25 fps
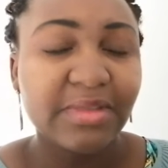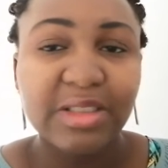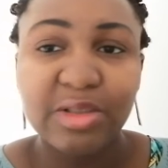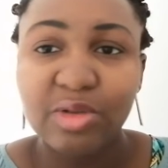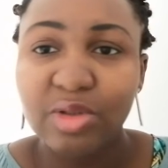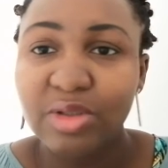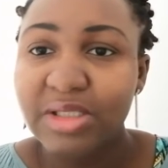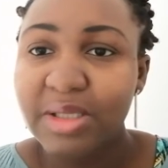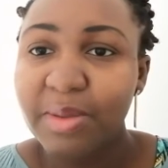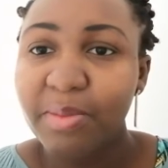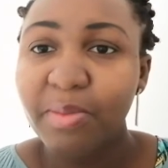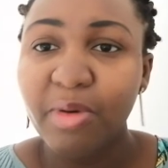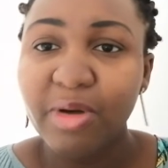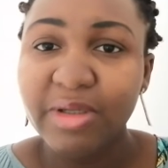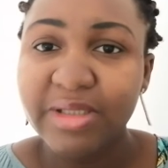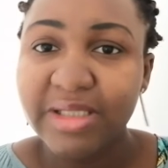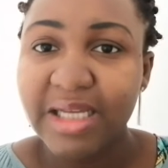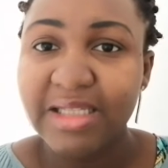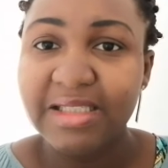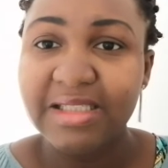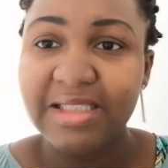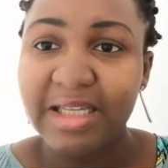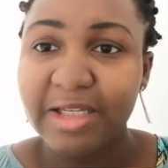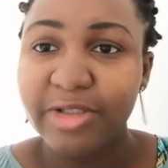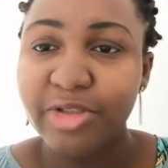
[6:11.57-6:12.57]
So it's
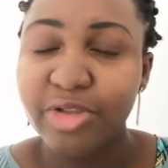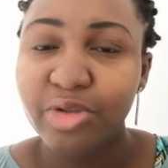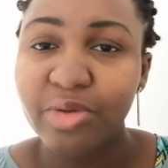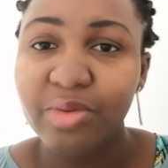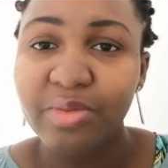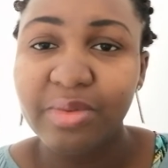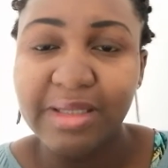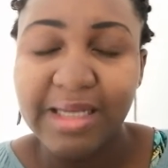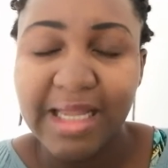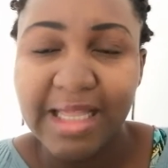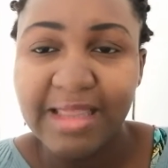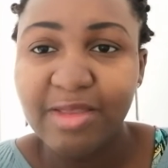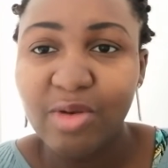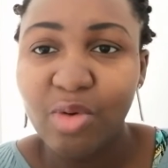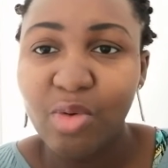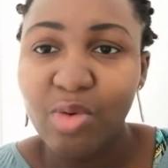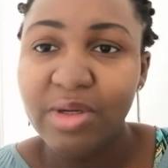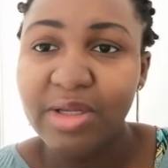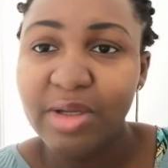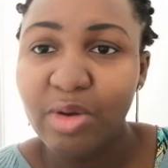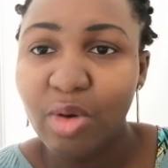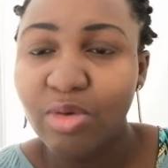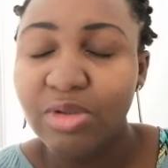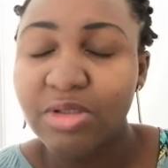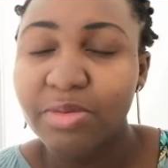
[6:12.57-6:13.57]
important that you let the
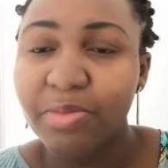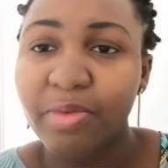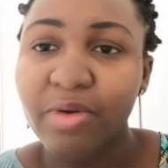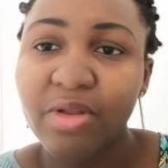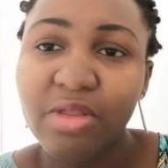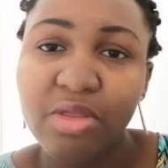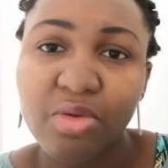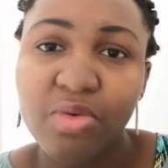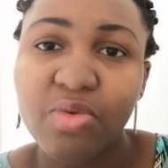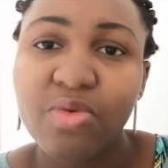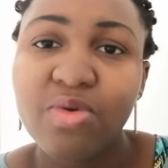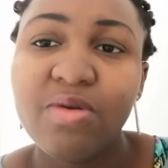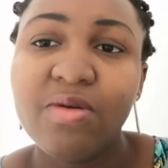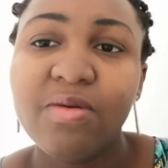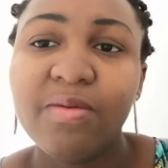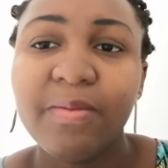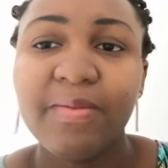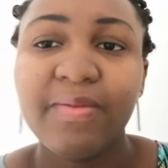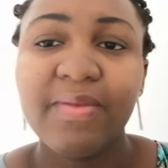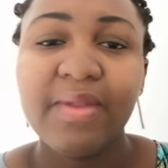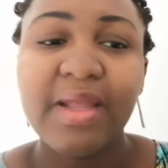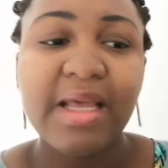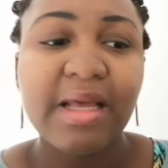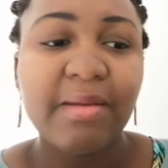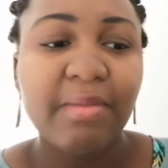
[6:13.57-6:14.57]
Holy Ghost pray through you.
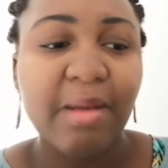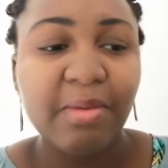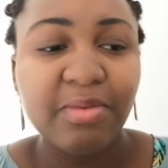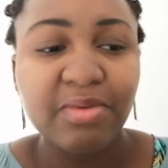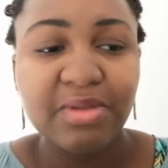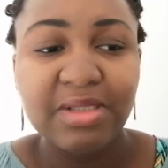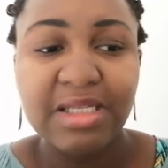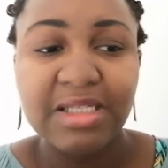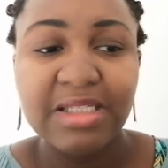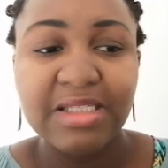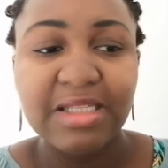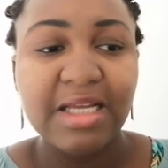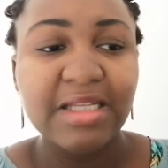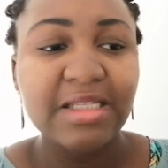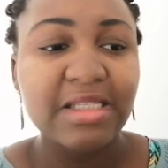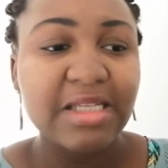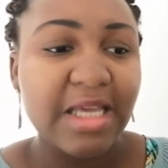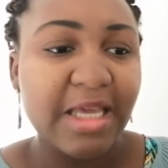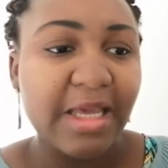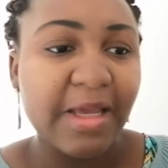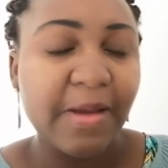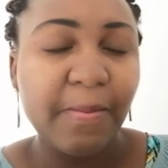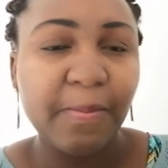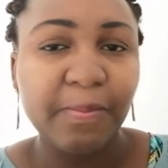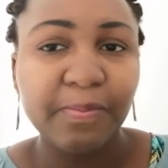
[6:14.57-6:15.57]
Bible says that
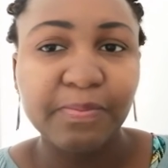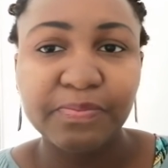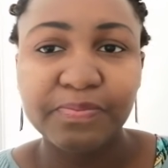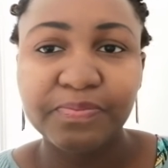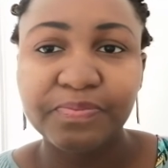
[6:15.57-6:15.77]
he